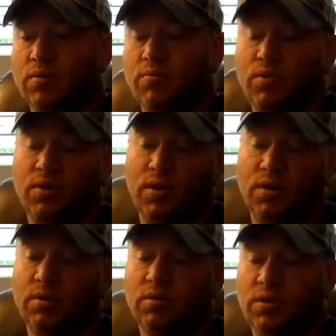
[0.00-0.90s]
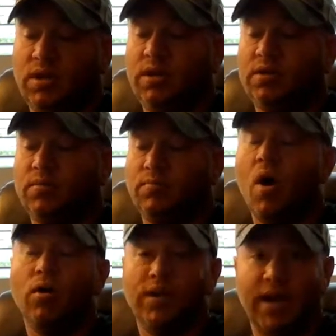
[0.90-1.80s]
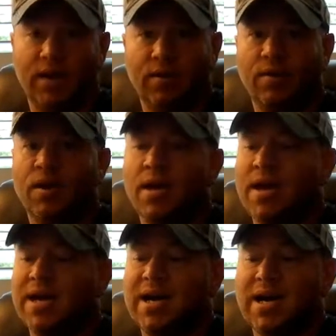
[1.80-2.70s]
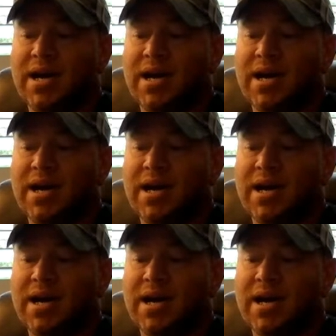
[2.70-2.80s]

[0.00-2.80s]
that was a pretty decent Danner.